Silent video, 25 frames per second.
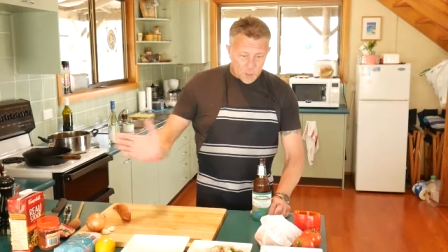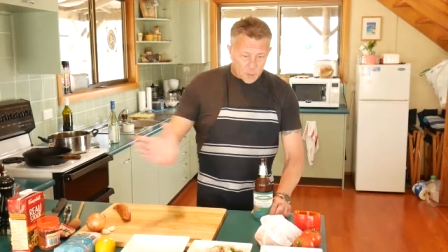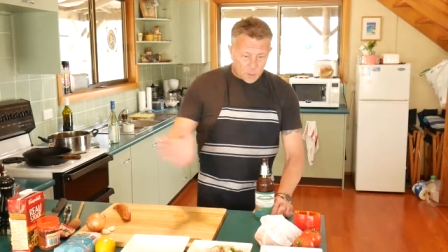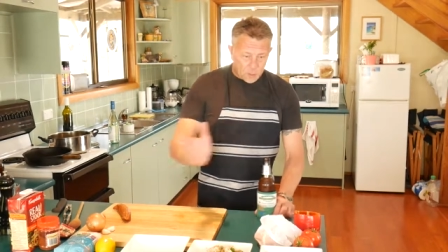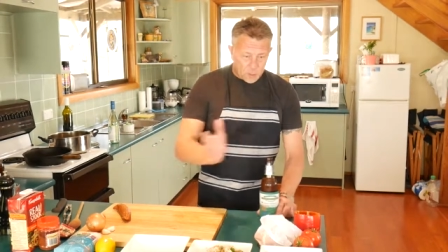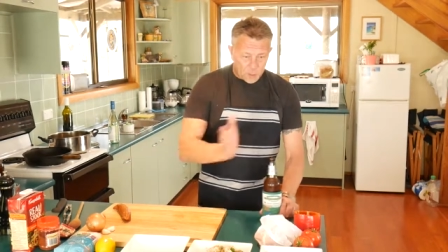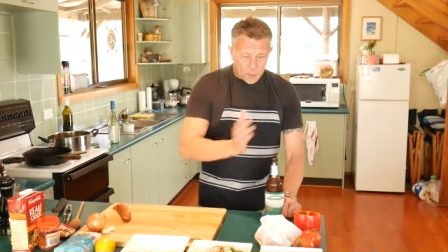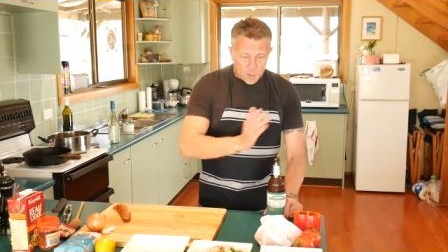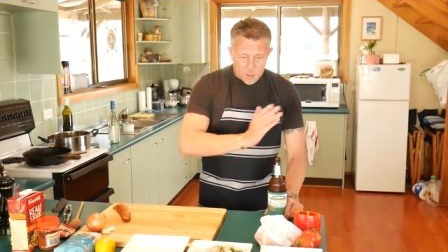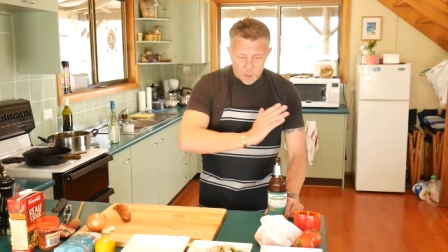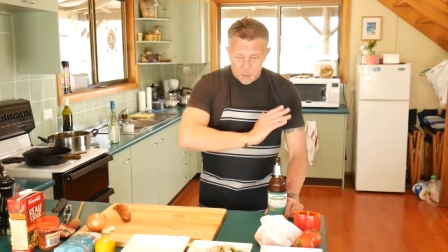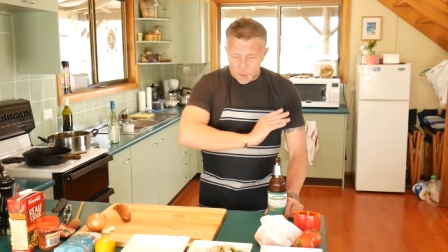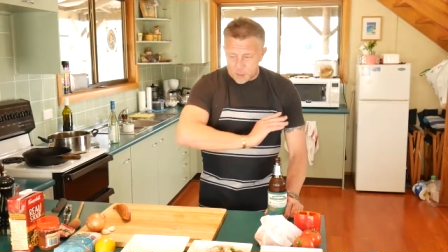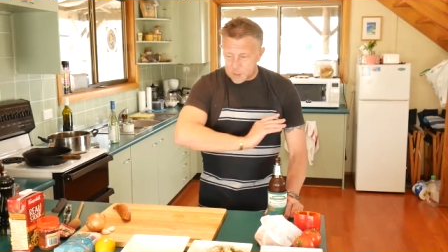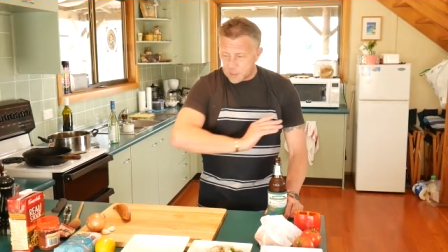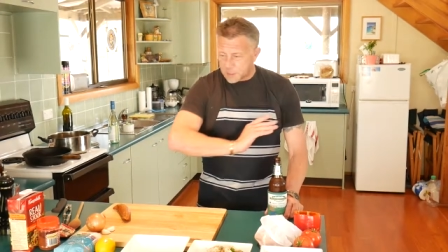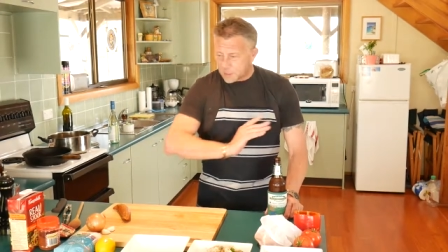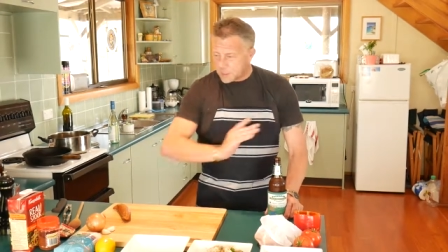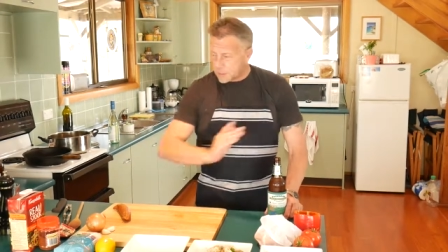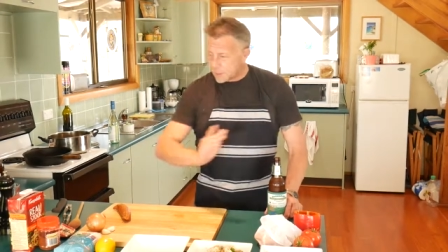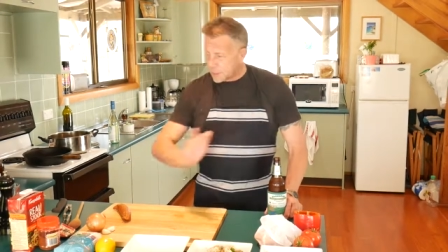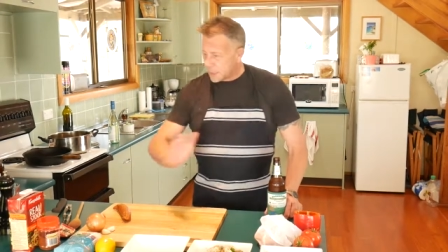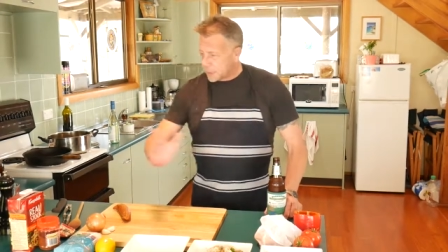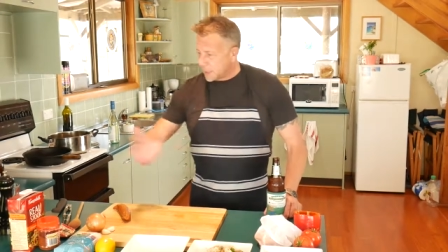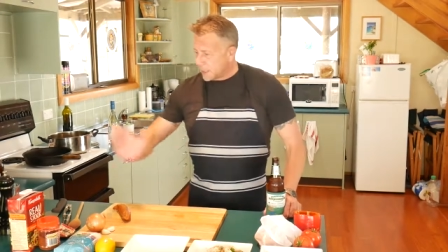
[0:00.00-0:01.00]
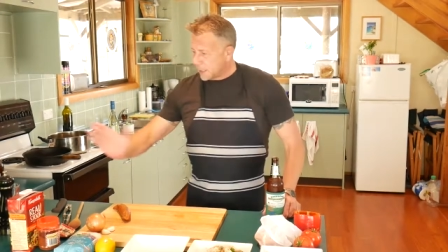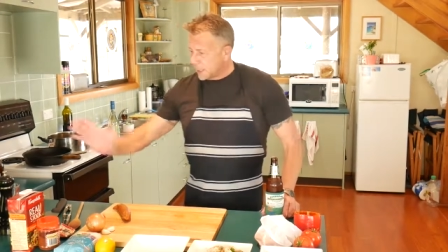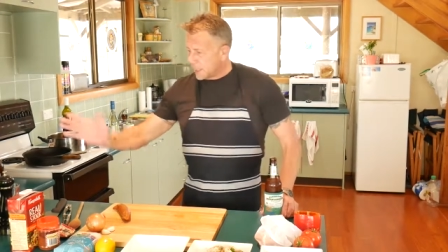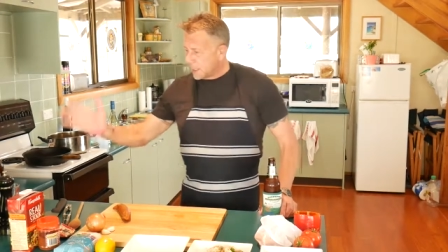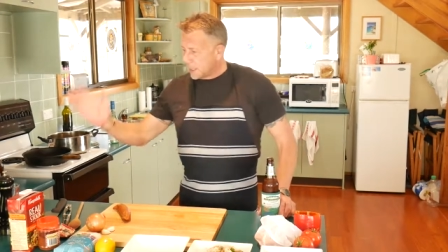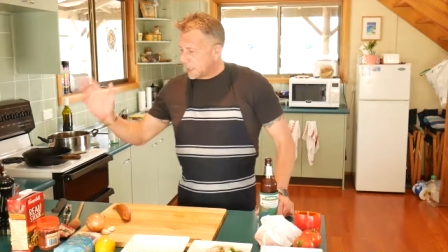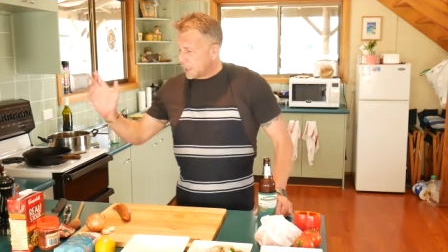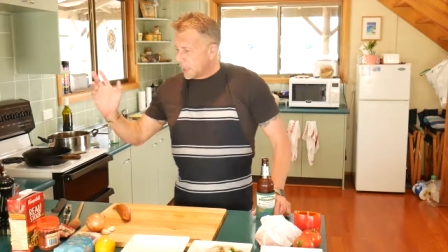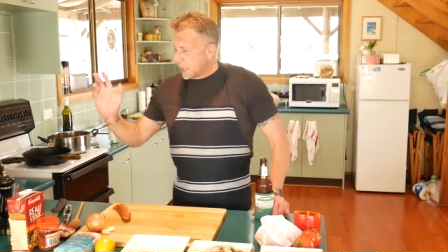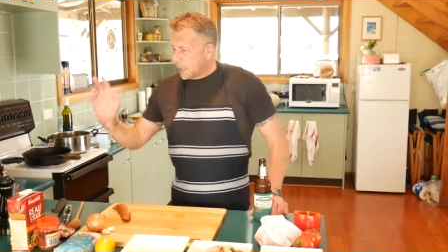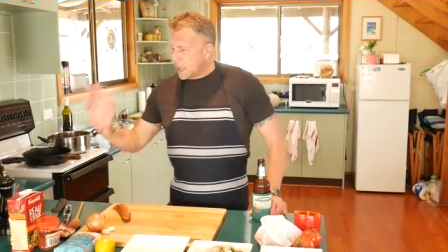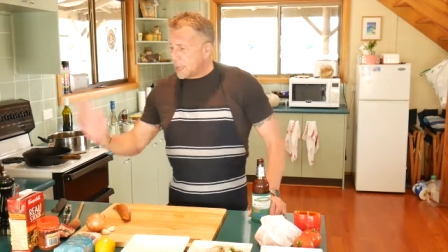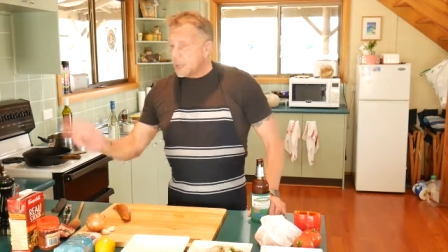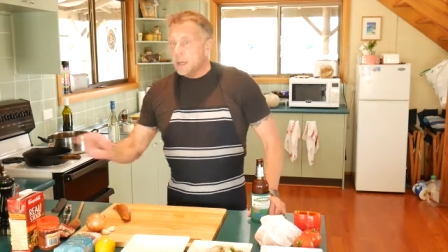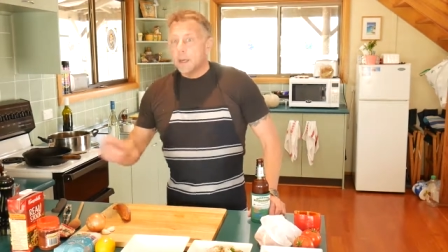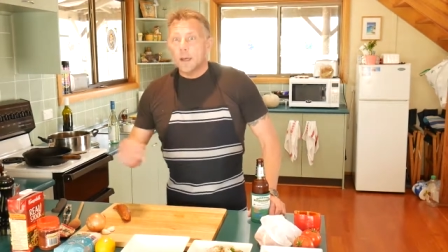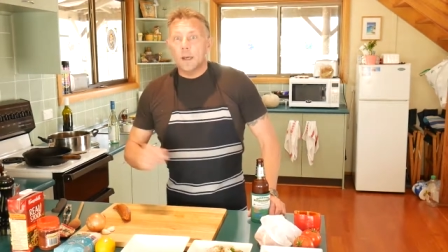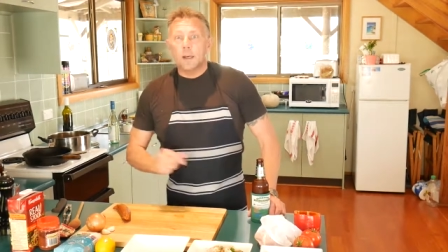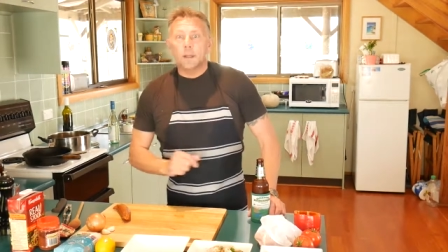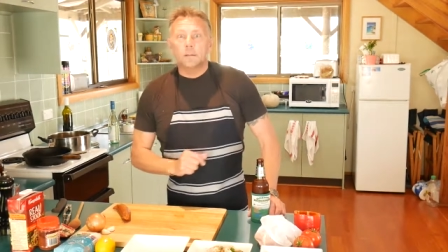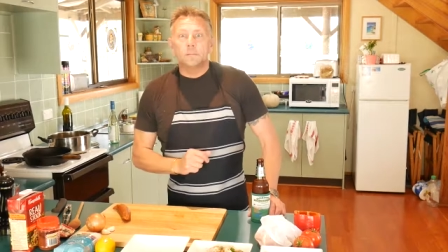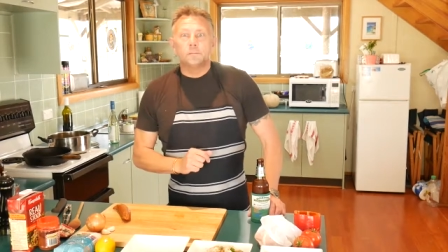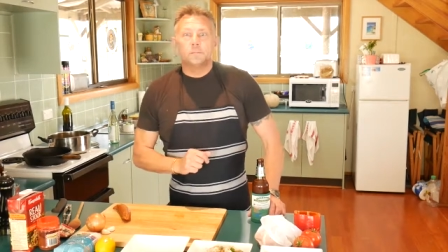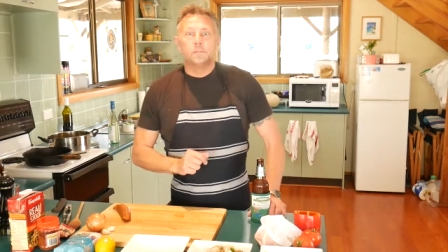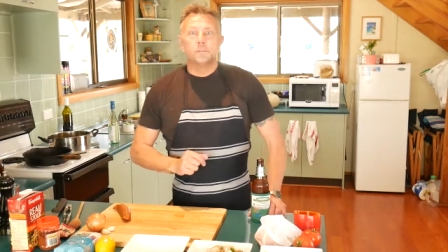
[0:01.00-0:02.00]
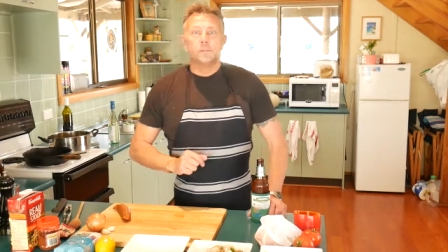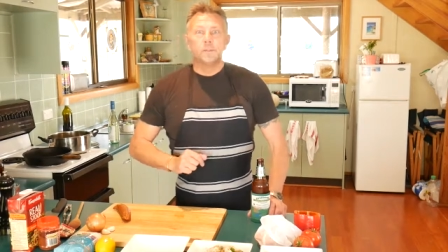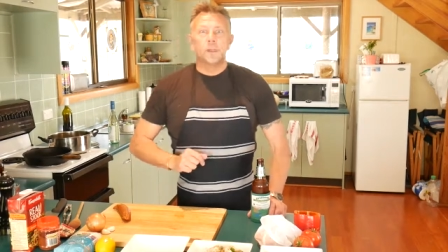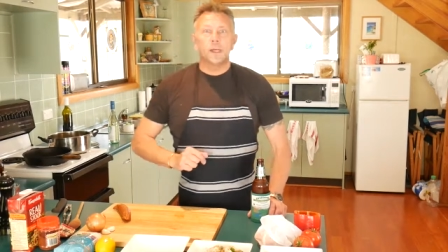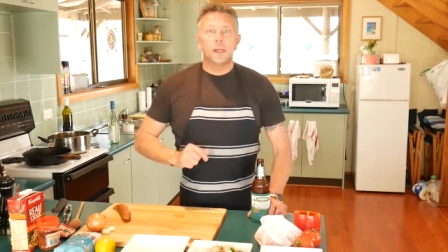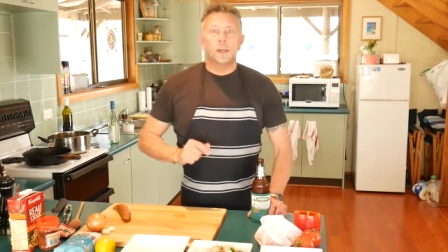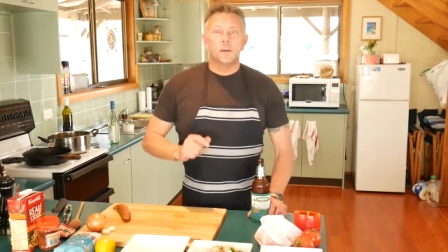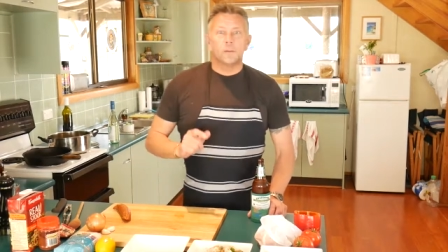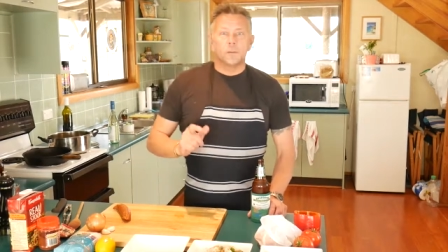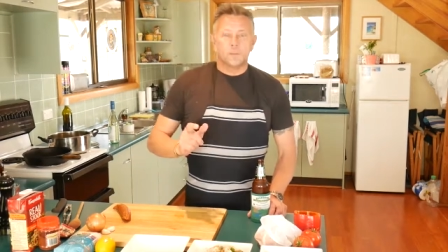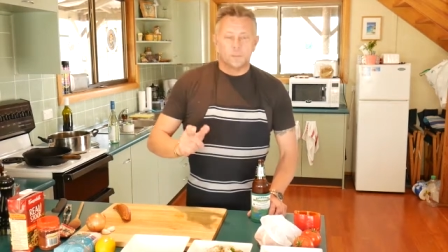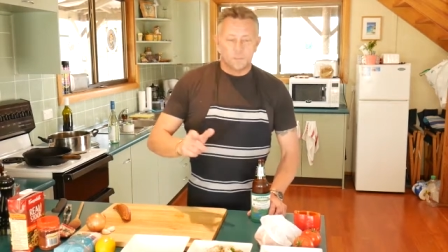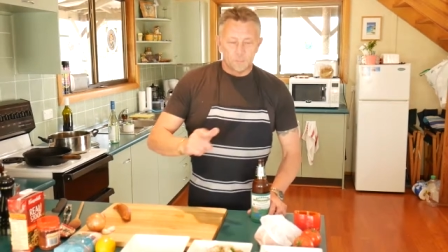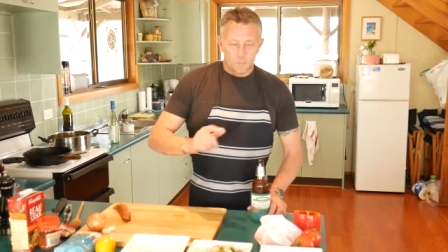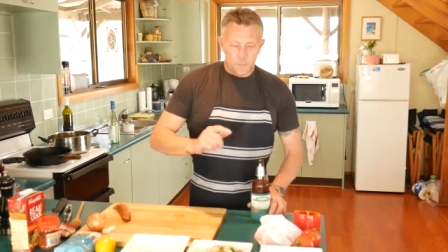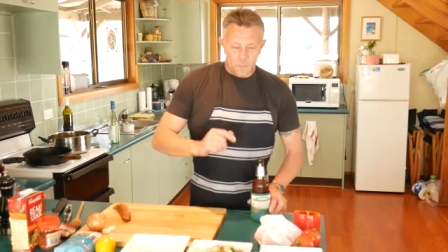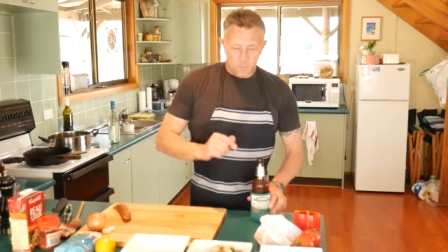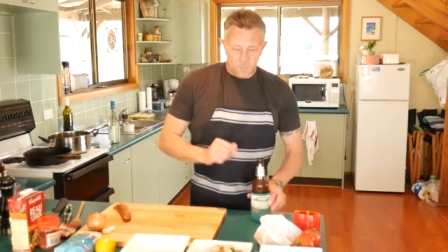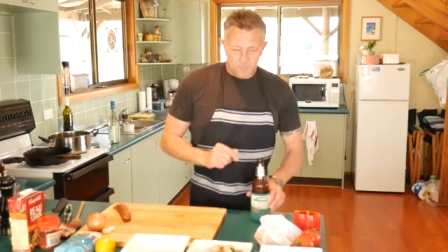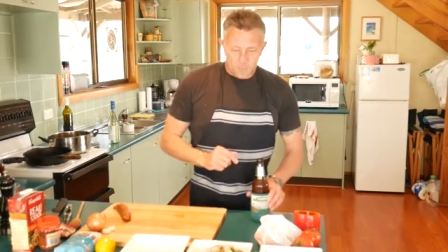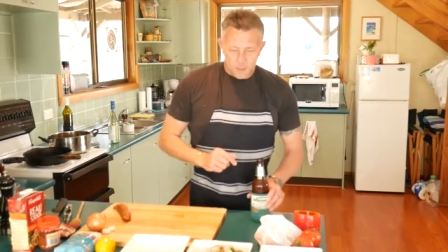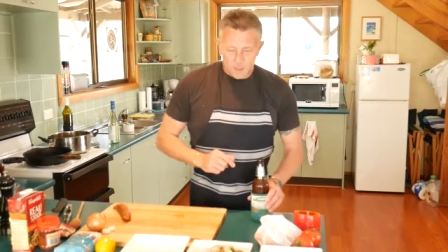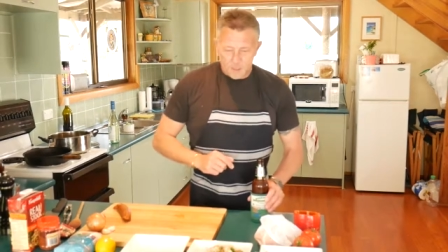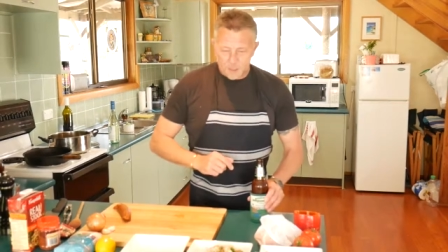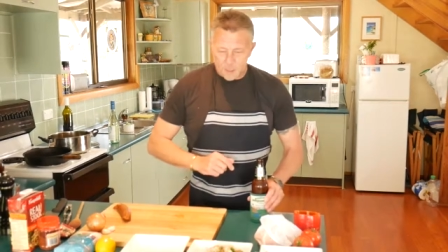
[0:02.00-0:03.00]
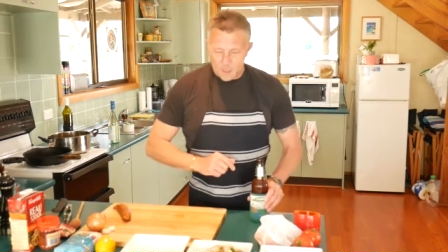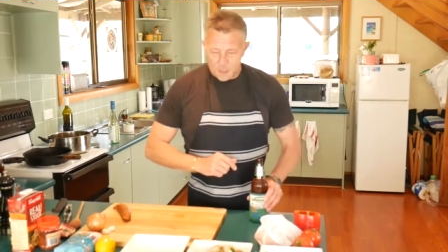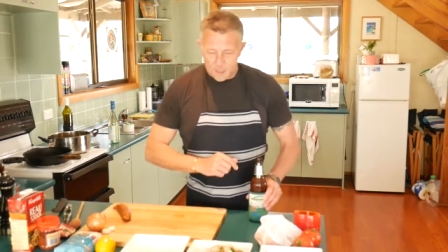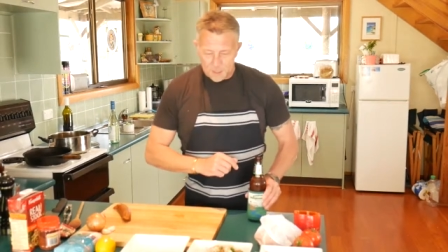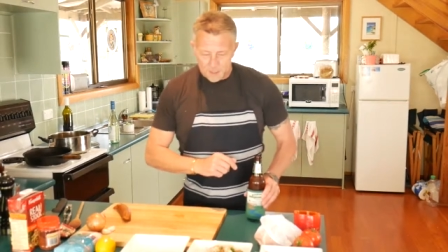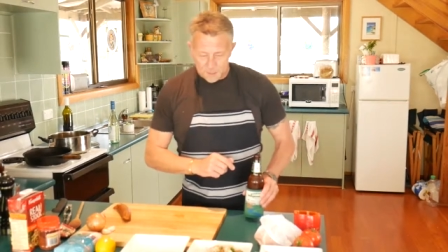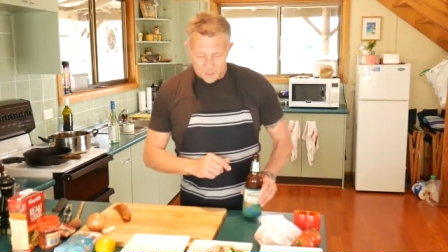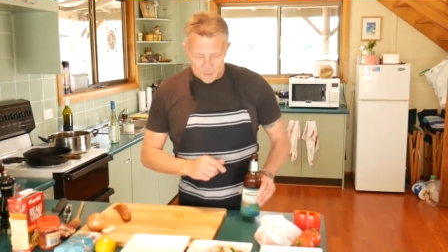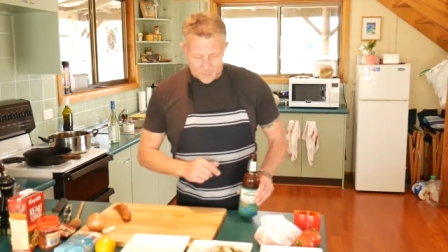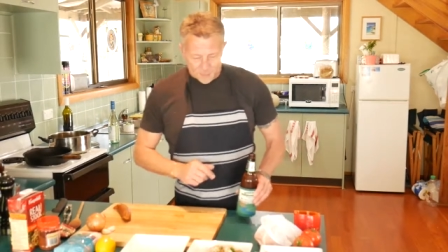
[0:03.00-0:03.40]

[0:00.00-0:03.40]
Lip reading: ingredients, and yeah, let's get into